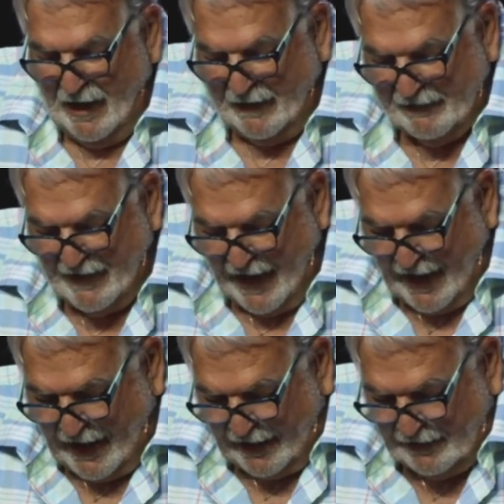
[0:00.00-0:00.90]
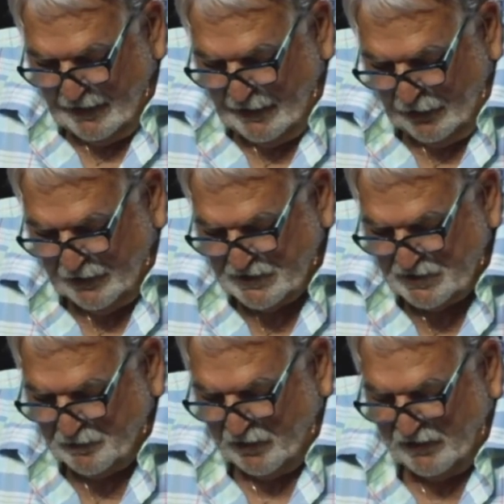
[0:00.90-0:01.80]
and that which
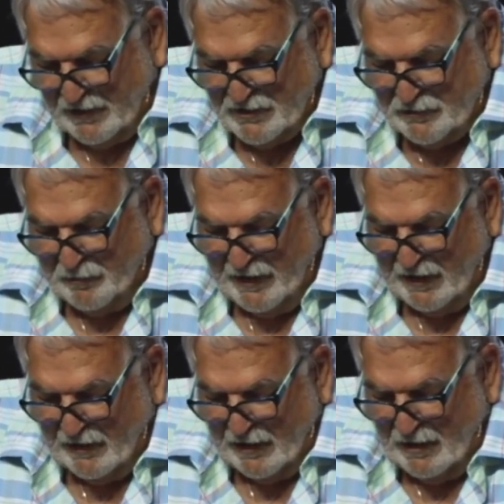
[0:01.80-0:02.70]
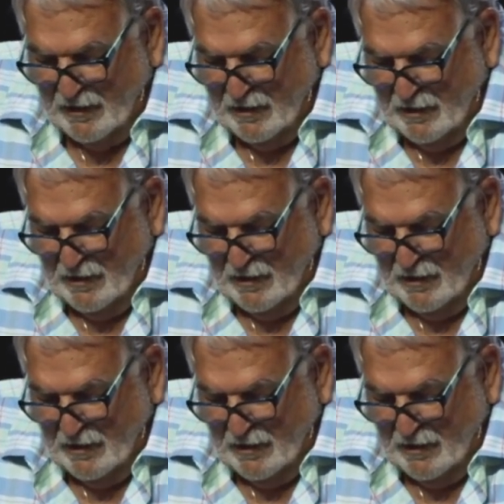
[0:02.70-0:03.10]
is born of the Spirit